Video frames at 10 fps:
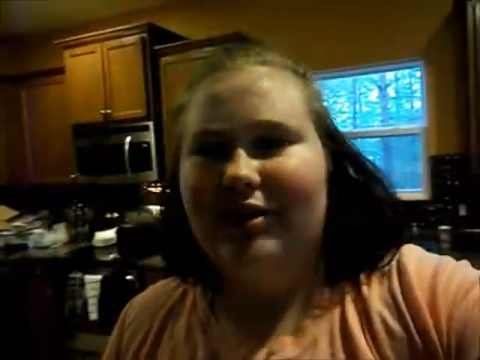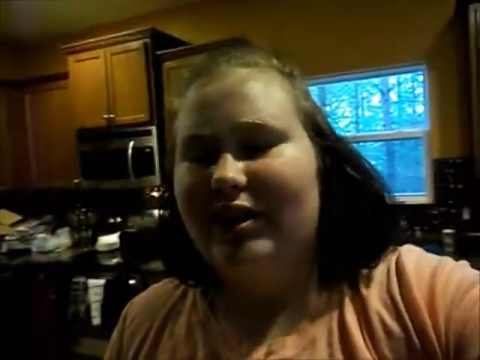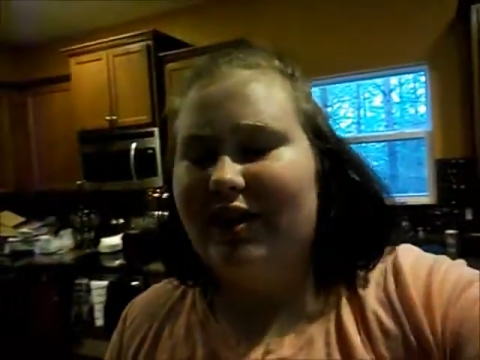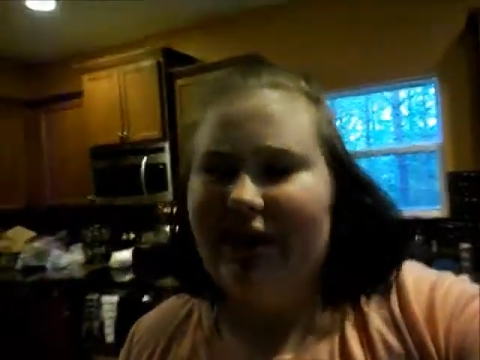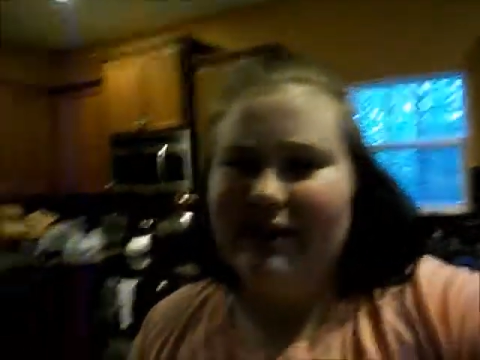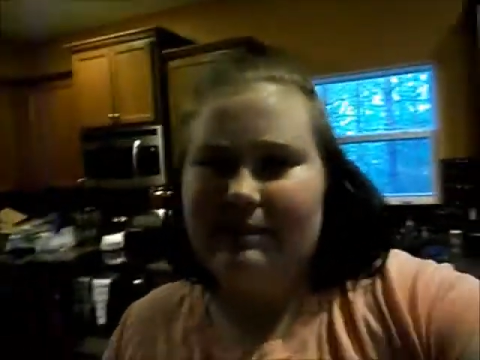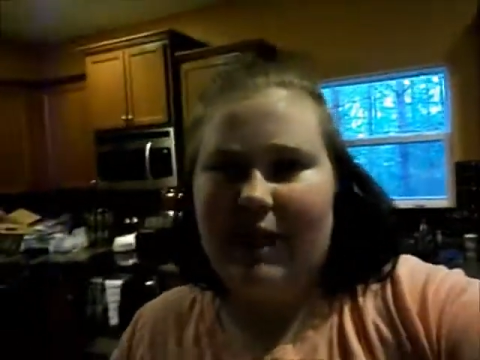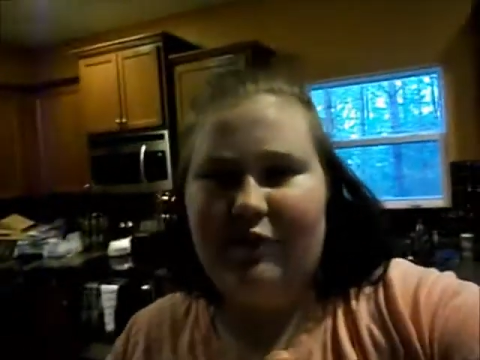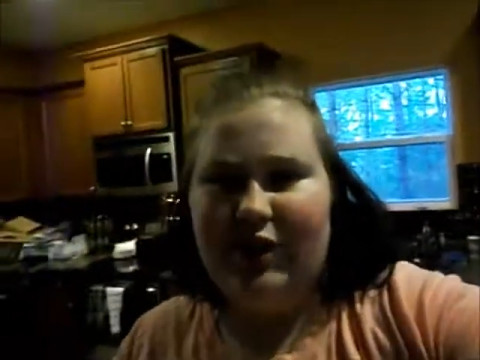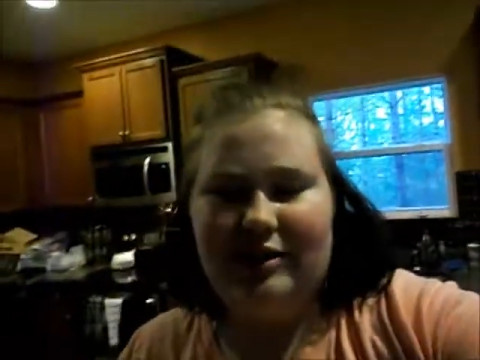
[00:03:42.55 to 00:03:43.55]
She raises
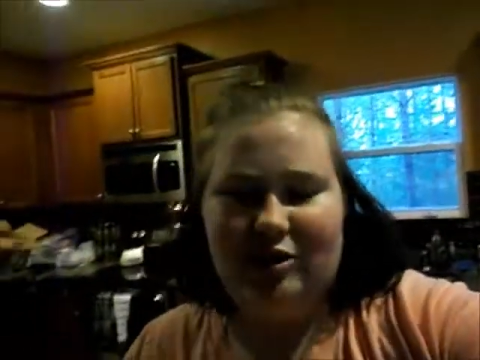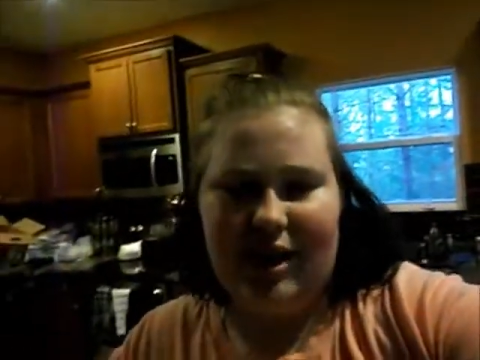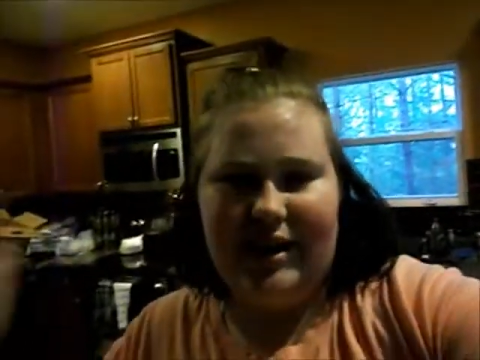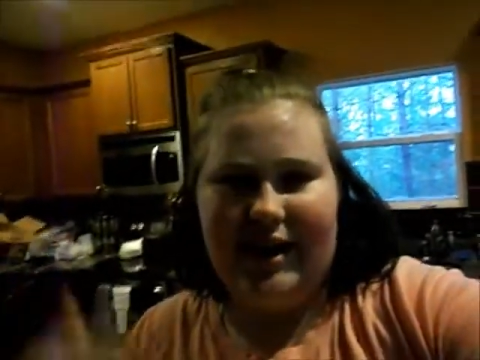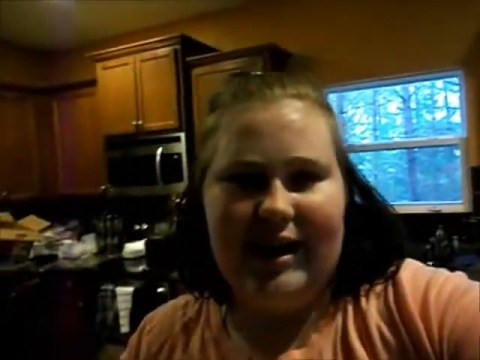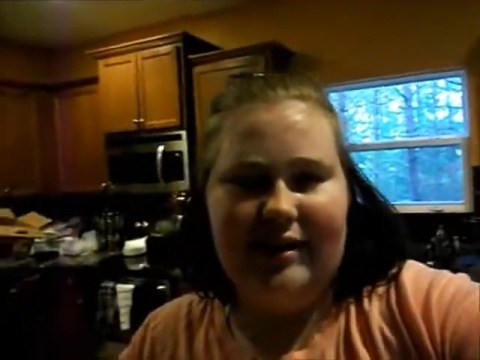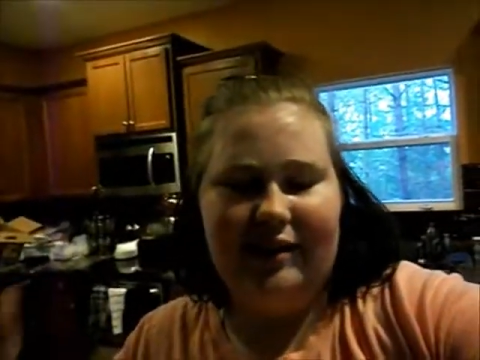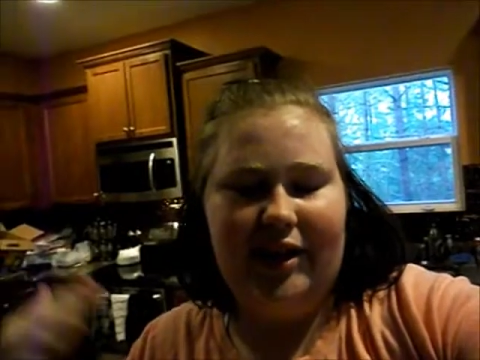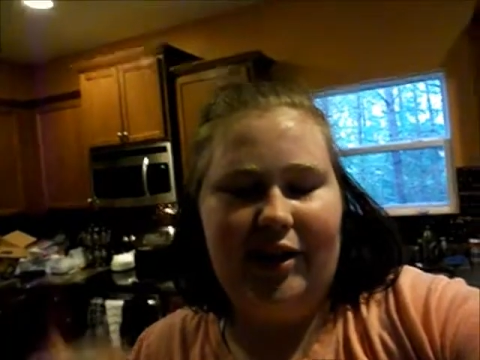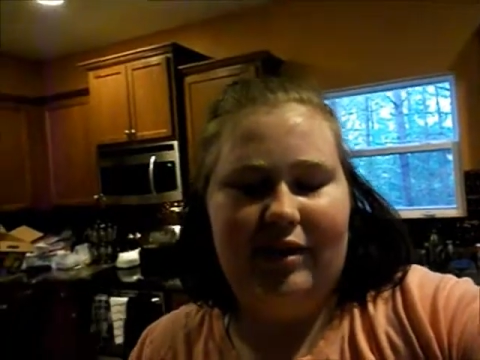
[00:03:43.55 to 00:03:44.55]
my feet to try to get,
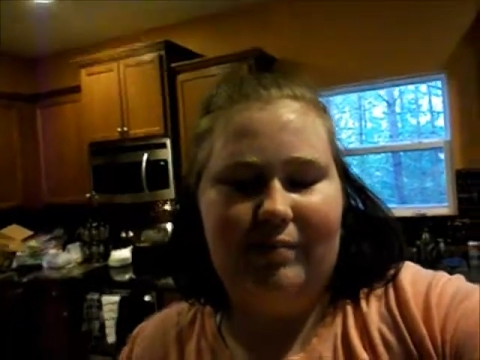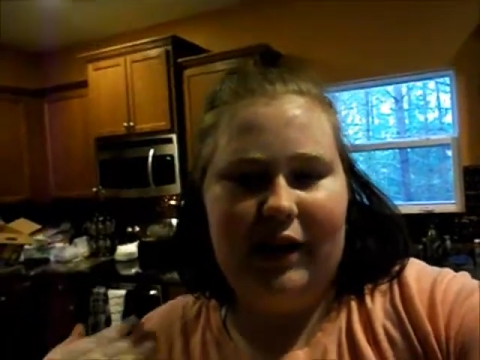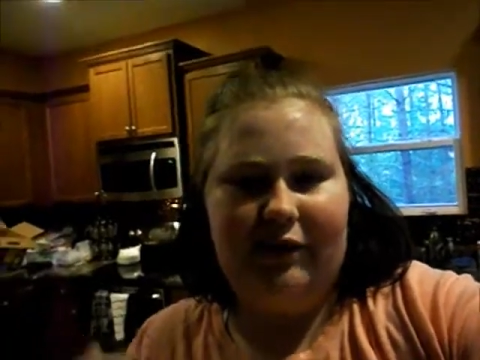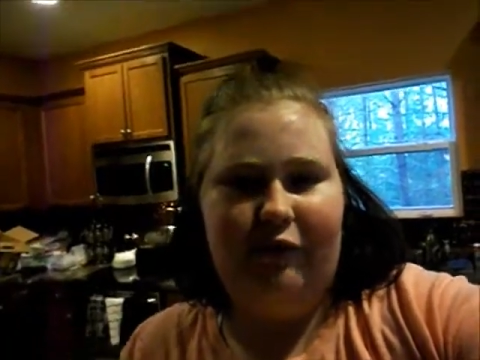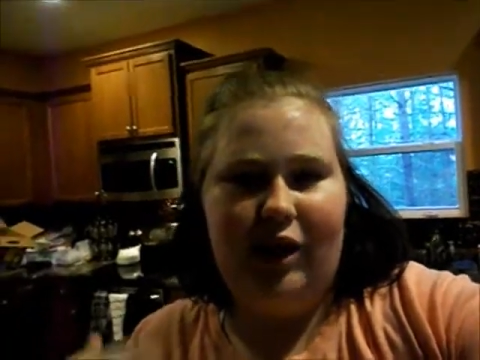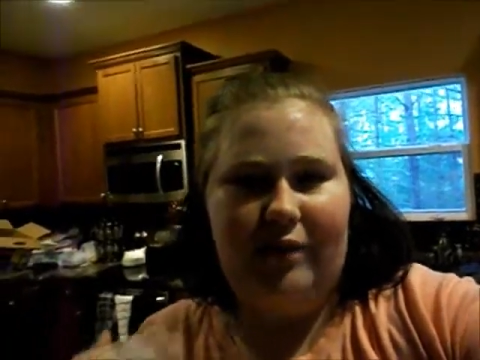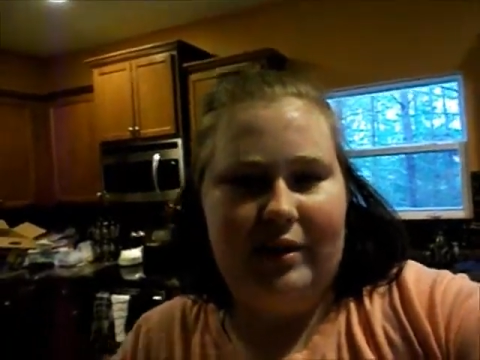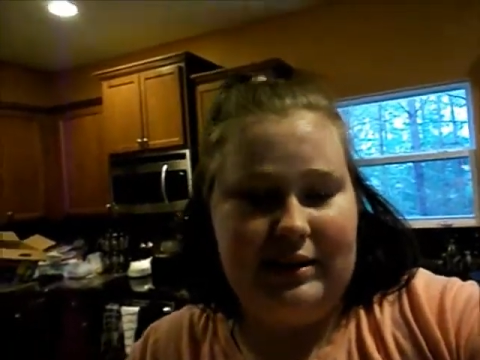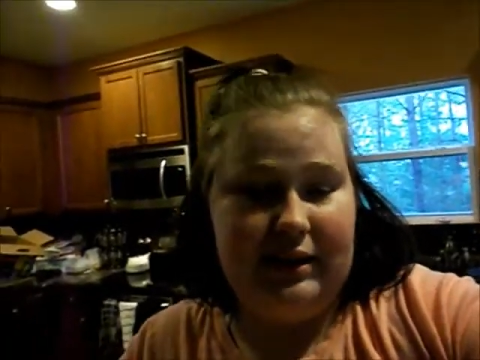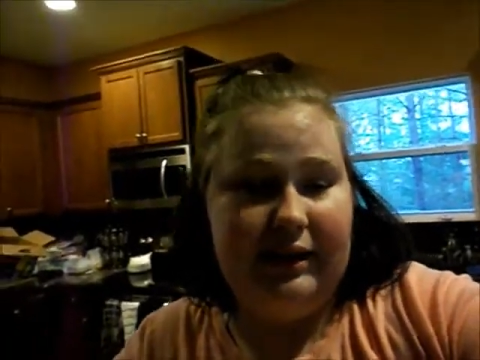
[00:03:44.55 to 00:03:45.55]
you know, the blood flowing
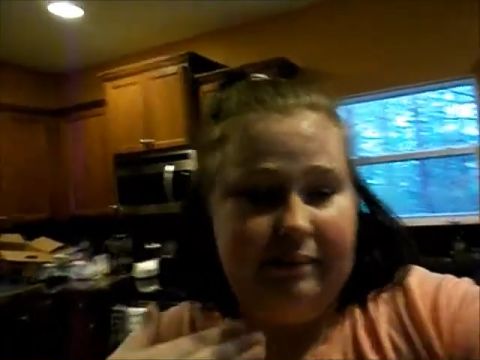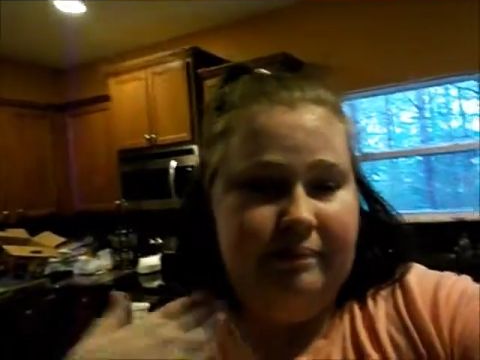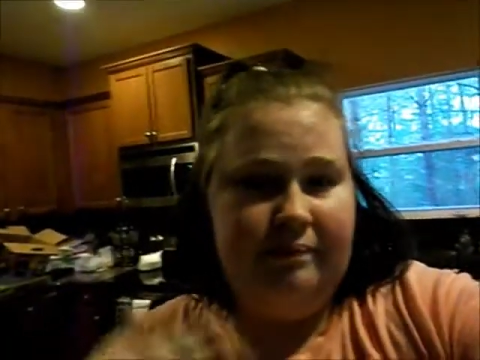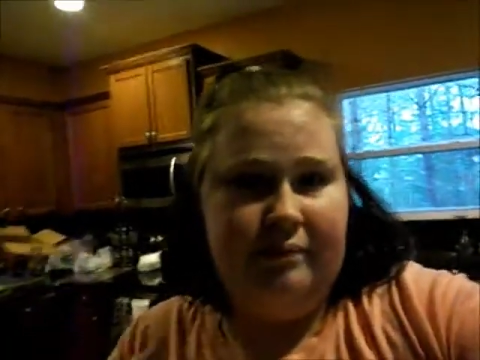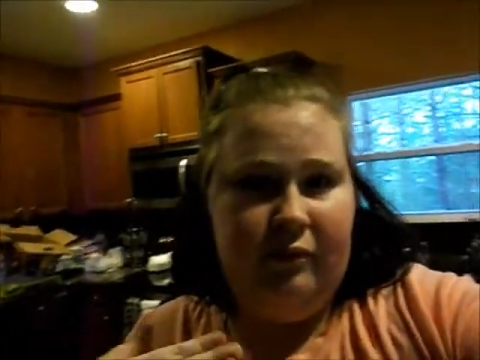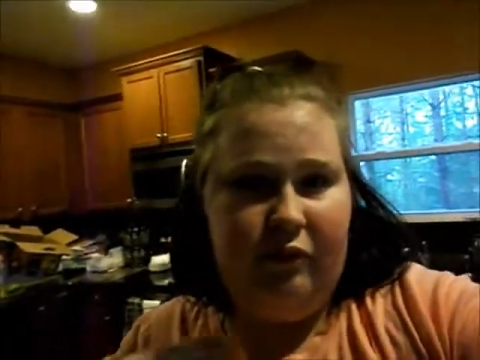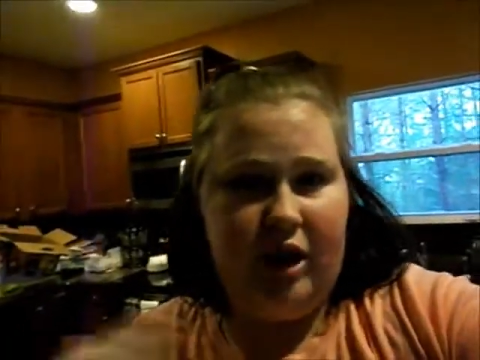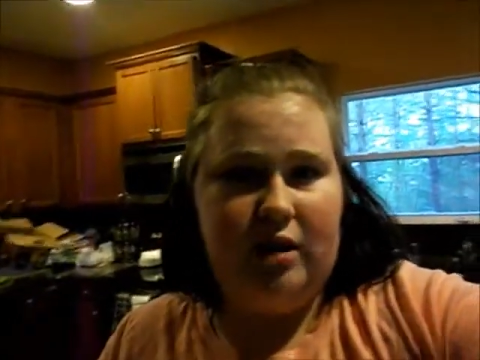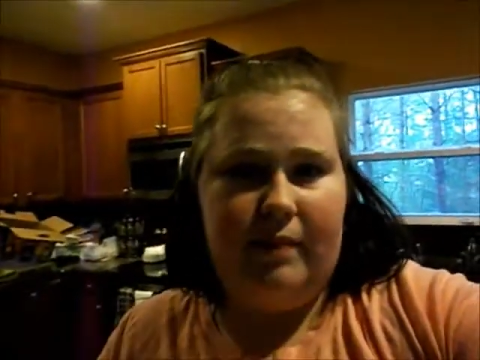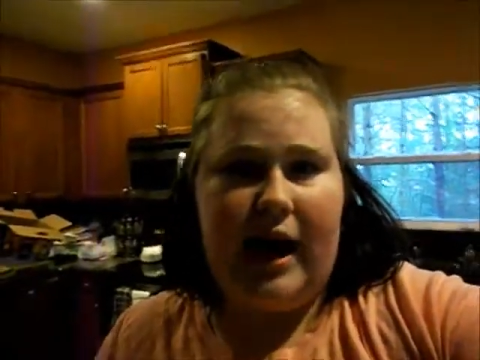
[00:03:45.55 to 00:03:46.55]
to the
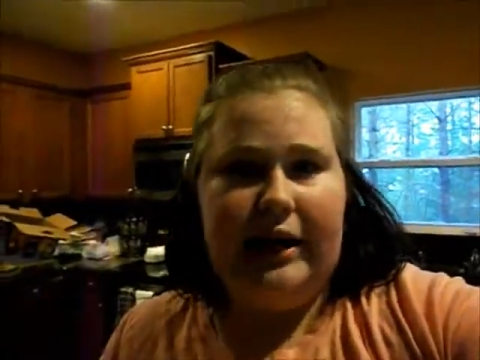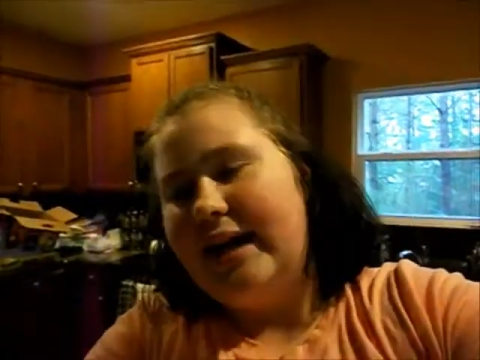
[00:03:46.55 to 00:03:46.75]
front of the body.